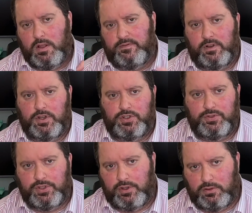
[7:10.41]
version
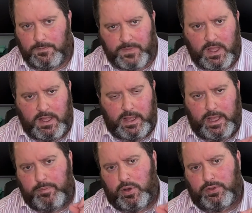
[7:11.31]
2,
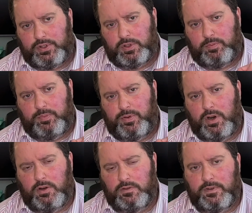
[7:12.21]
AirPods
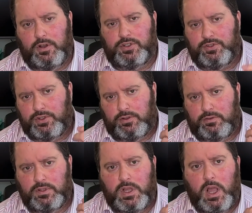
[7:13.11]
Pro version 2